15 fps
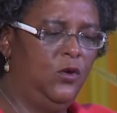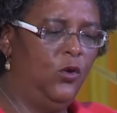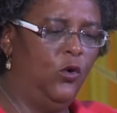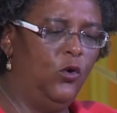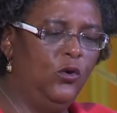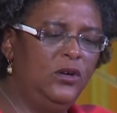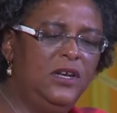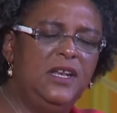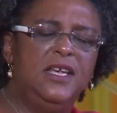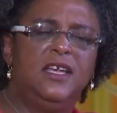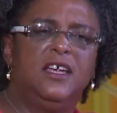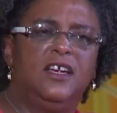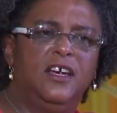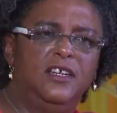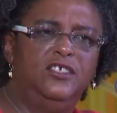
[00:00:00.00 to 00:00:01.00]
"Only
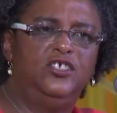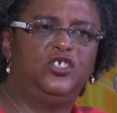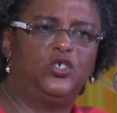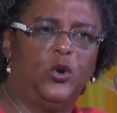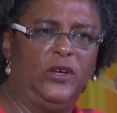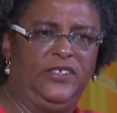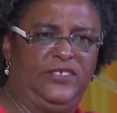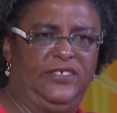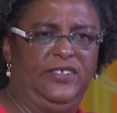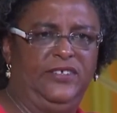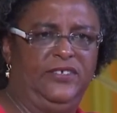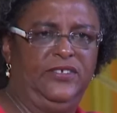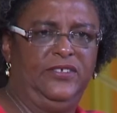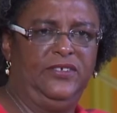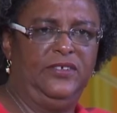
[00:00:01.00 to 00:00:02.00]
good
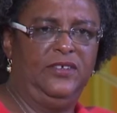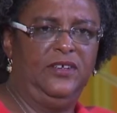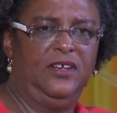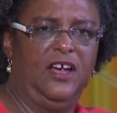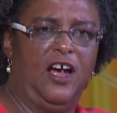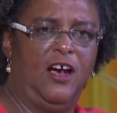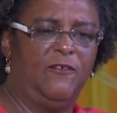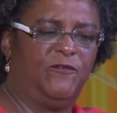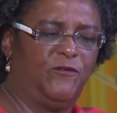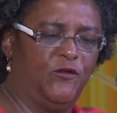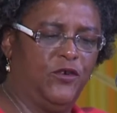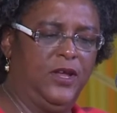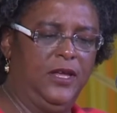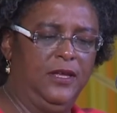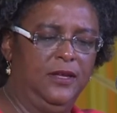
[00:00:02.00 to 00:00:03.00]
choices are
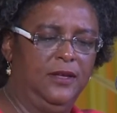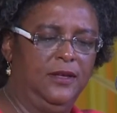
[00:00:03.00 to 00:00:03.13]
free.